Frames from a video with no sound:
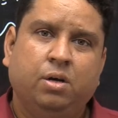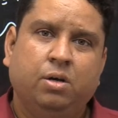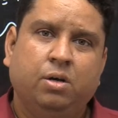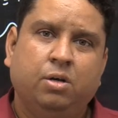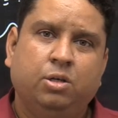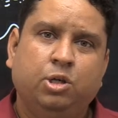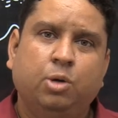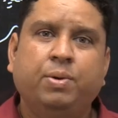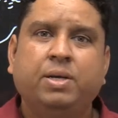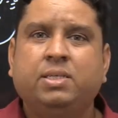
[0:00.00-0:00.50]

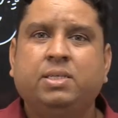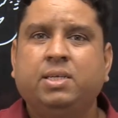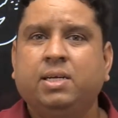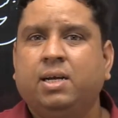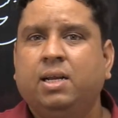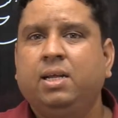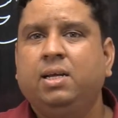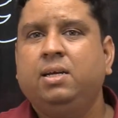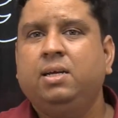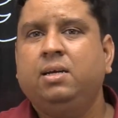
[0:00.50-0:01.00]
So
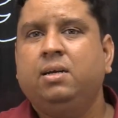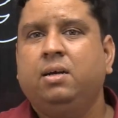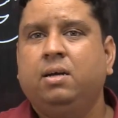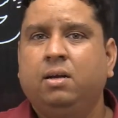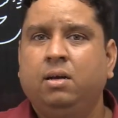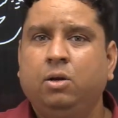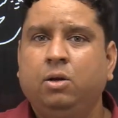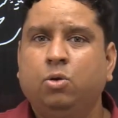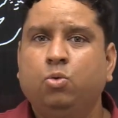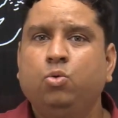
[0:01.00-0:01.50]
basically,
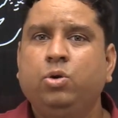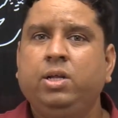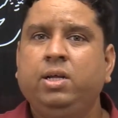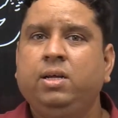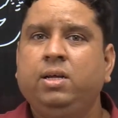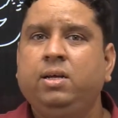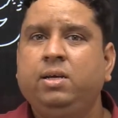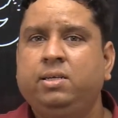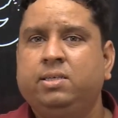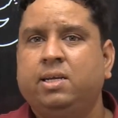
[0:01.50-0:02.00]

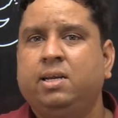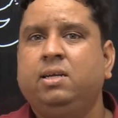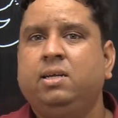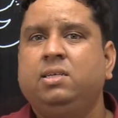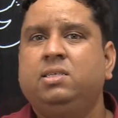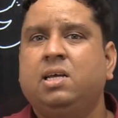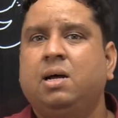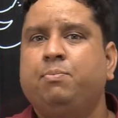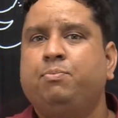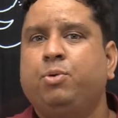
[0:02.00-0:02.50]
Luni is an
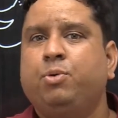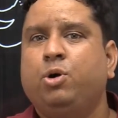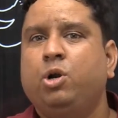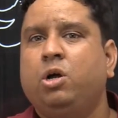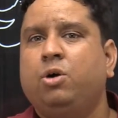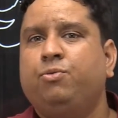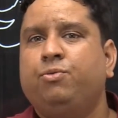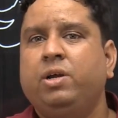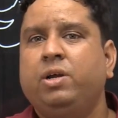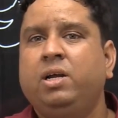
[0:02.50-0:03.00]
example
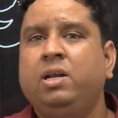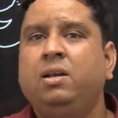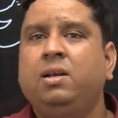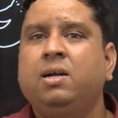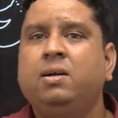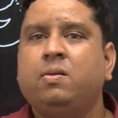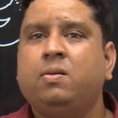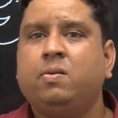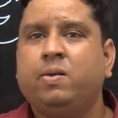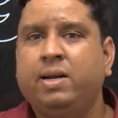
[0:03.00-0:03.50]
of
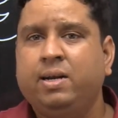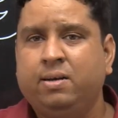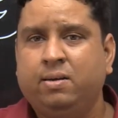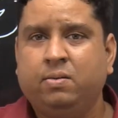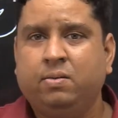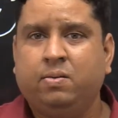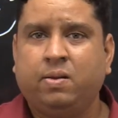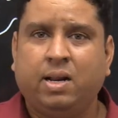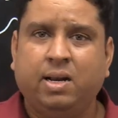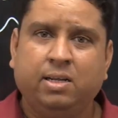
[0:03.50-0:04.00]
inland
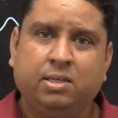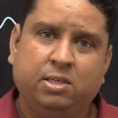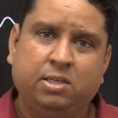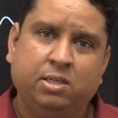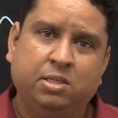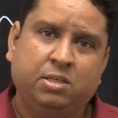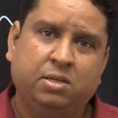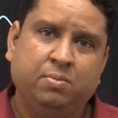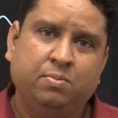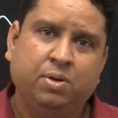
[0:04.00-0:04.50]
drainage
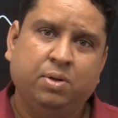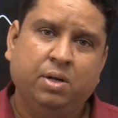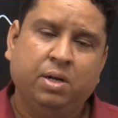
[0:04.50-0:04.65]
system.